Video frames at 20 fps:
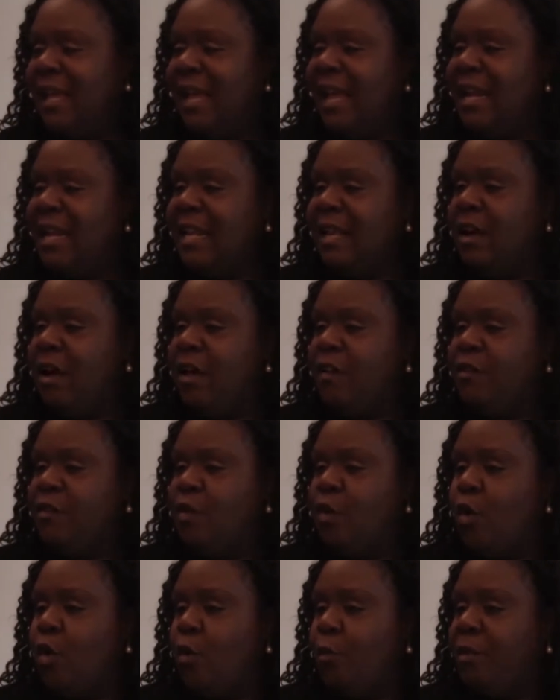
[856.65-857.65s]
And he
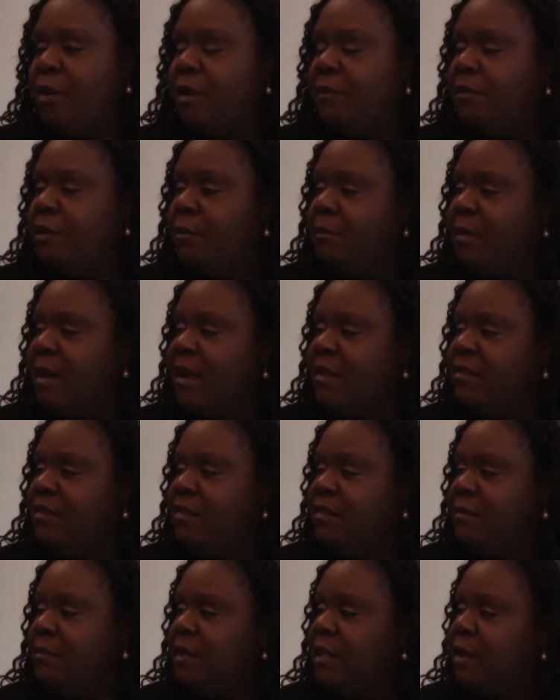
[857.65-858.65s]
also opened up their minds to
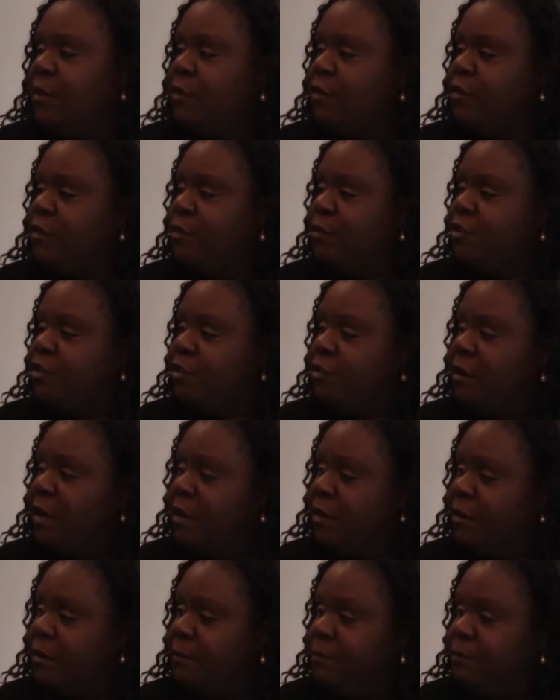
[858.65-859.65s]
something that was so much
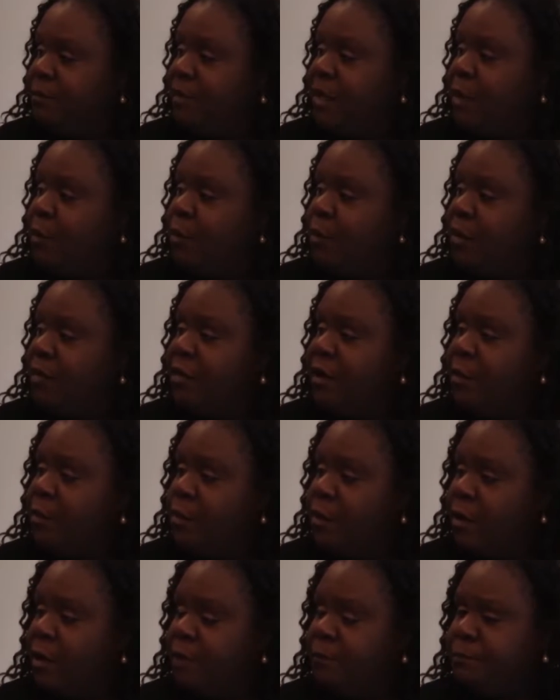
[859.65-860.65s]
greater than where they
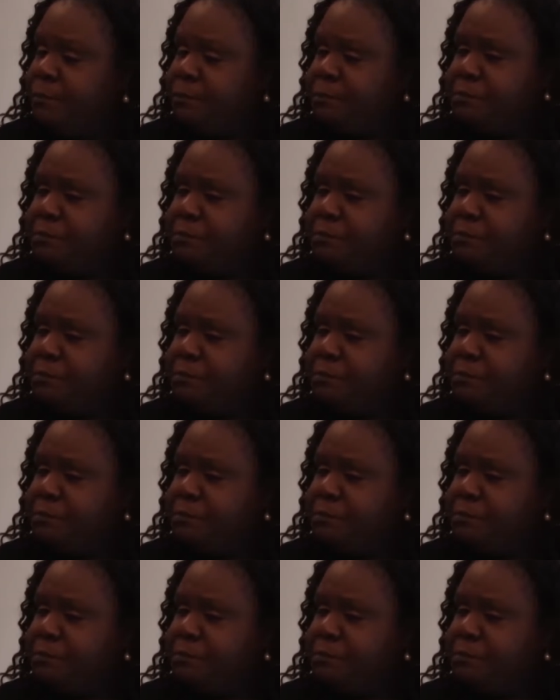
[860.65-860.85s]
were.